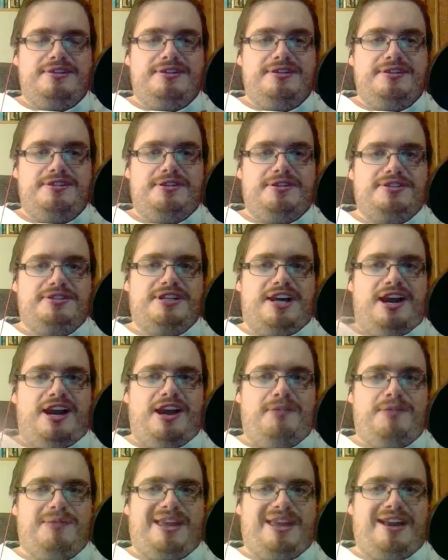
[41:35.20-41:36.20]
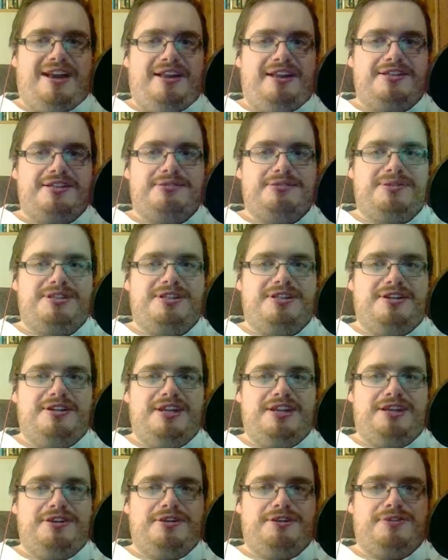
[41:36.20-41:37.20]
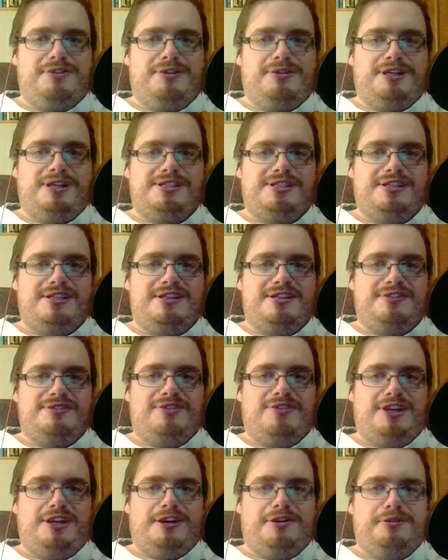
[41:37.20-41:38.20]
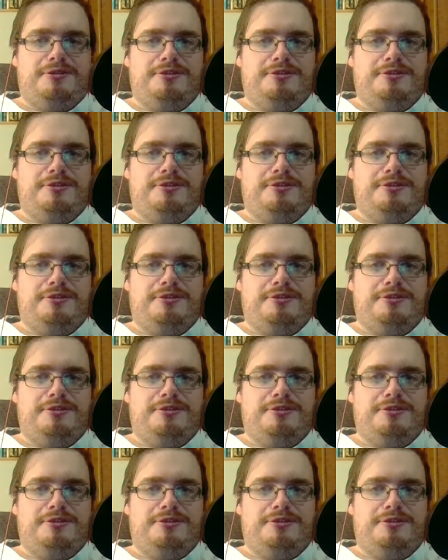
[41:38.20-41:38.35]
Don't die on me, Alex. We still need you for the rest of this video.